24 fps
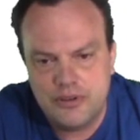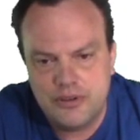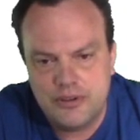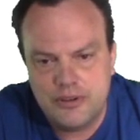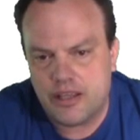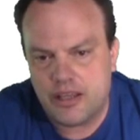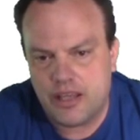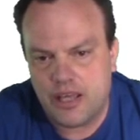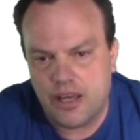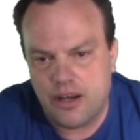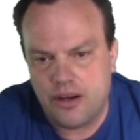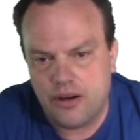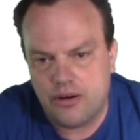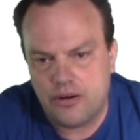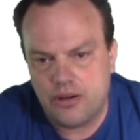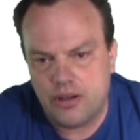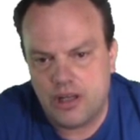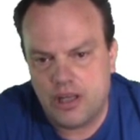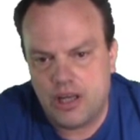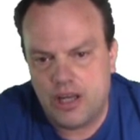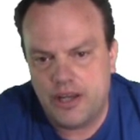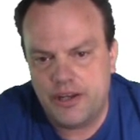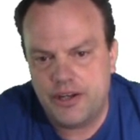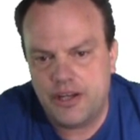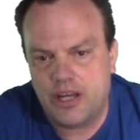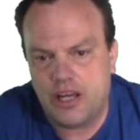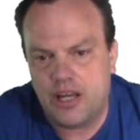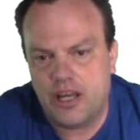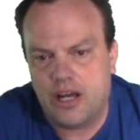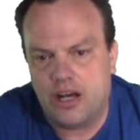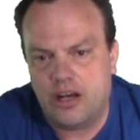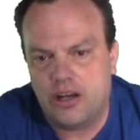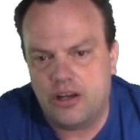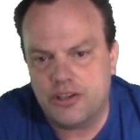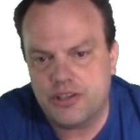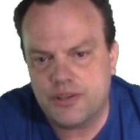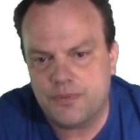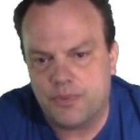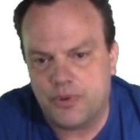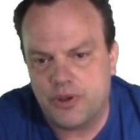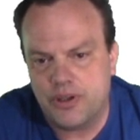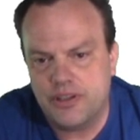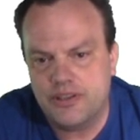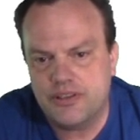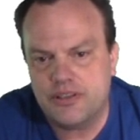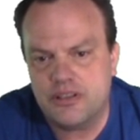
Carolina allspice